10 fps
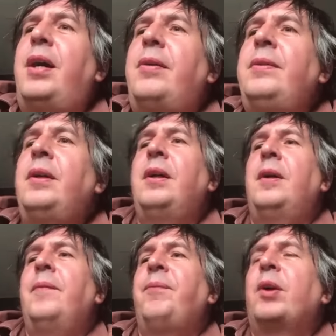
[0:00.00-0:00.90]
And
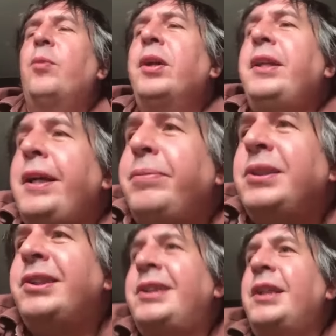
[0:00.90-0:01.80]
one of the
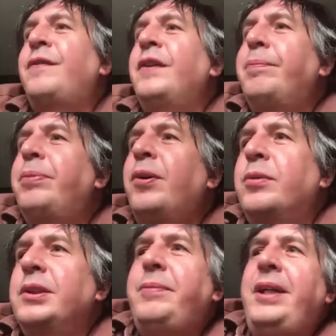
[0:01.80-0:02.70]
impetuses for the
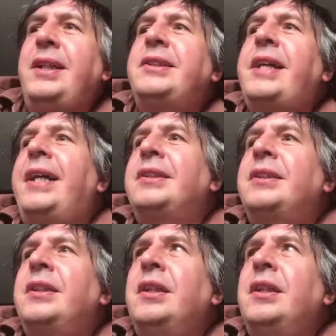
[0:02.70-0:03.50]
book was me and Ted,